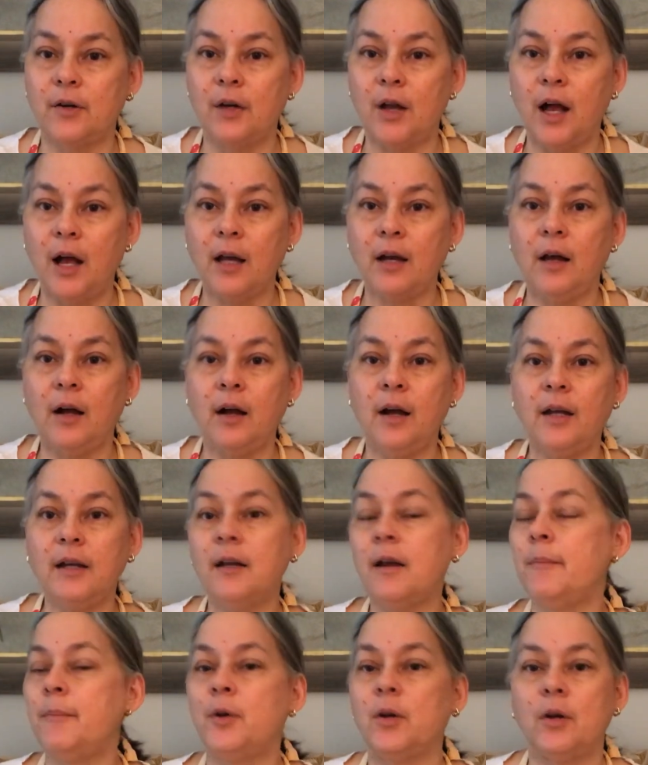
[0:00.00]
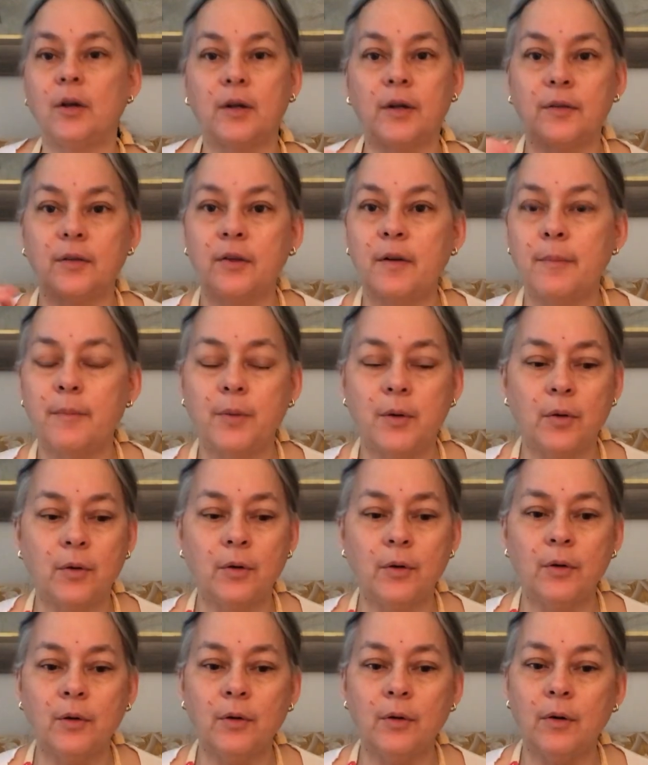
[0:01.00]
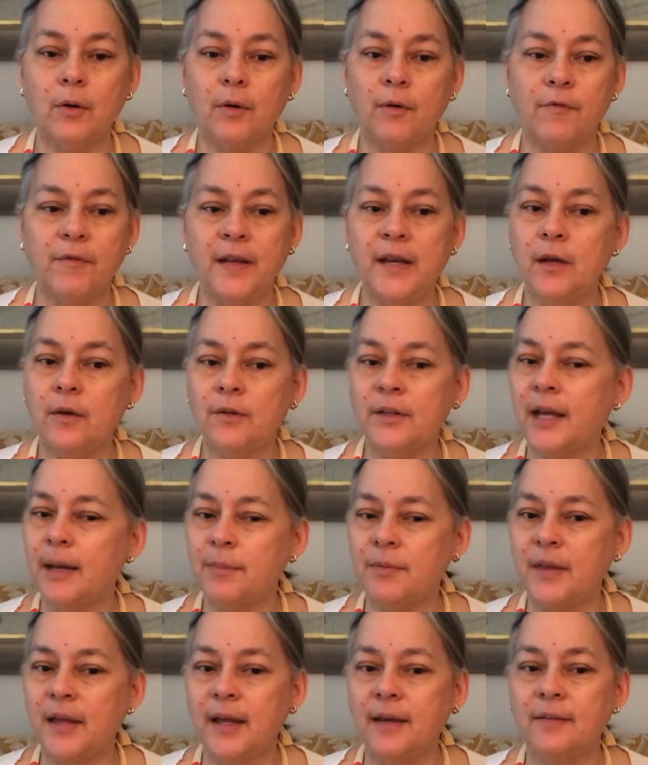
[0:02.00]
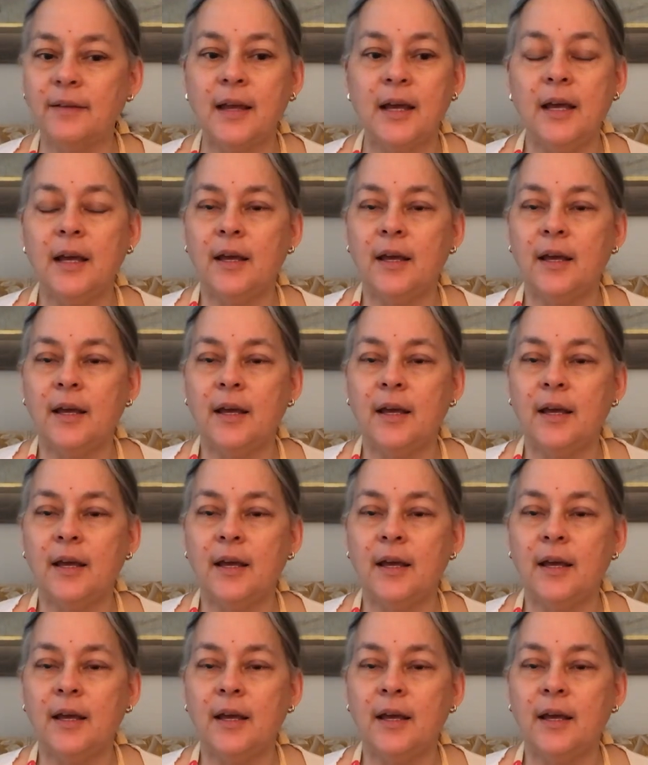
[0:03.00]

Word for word: not on a computer, because computer or video type things,